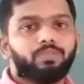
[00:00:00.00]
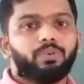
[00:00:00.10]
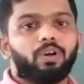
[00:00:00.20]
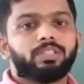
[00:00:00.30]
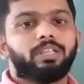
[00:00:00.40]

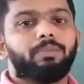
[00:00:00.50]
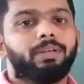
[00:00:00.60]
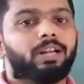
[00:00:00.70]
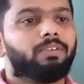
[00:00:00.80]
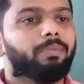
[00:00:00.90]
4
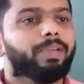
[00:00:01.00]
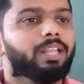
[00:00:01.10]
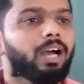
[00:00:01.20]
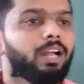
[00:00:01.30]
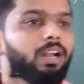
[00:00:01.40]
centimeter will be
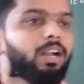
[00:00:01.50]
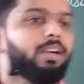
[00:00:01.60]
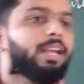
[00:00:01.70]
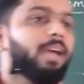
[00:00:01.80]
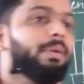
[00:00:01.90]
the
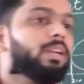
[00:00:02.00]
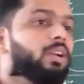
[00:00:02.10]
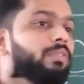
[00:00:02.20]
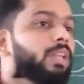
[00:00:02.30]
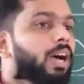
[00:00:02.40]
diameter
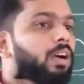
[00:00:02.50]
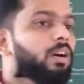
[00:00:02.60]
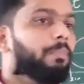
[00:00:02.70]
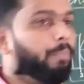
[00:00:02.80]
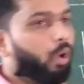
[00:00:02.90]
of
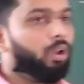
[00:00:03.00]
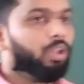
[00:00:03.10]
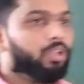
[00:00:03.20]
the board.